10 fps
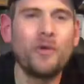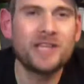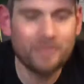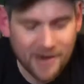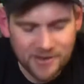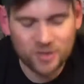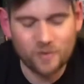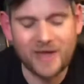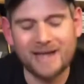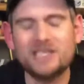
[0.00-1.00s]
experience
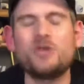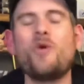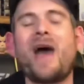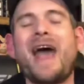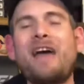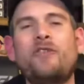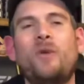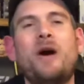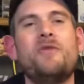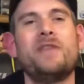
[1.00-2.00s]
with that, so you have
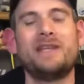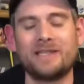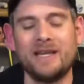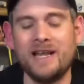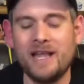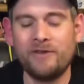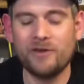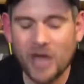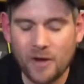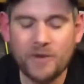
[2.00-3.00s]
to own this. If
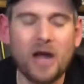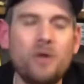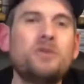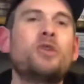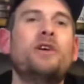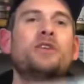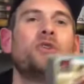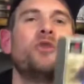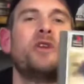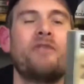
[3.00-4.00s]
you don't own Toy
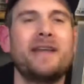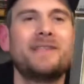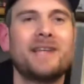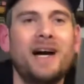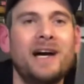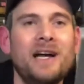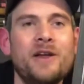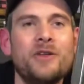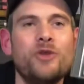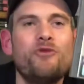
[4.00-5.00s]
Story Racer,
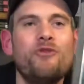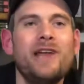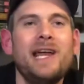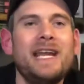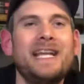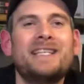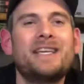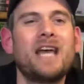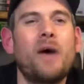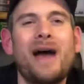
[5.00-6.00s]
you really need to
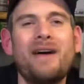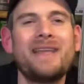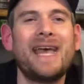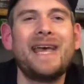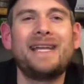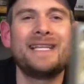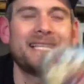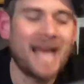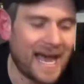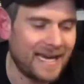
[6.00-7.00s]
go out and get this
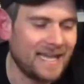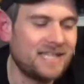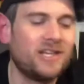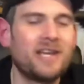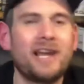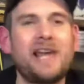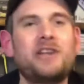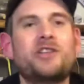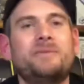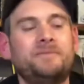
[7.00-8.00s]
and add it into your
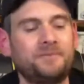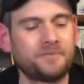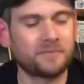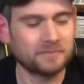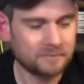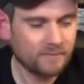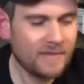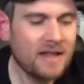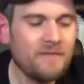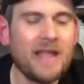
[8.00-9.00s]
collection.
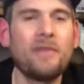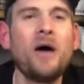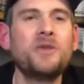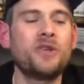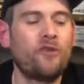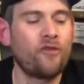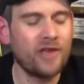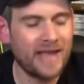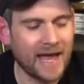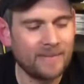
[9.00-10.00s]
Now, those are the
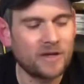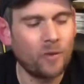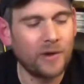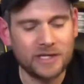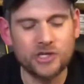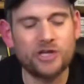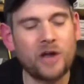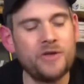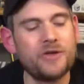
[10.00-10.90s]
3 games I wanted to show you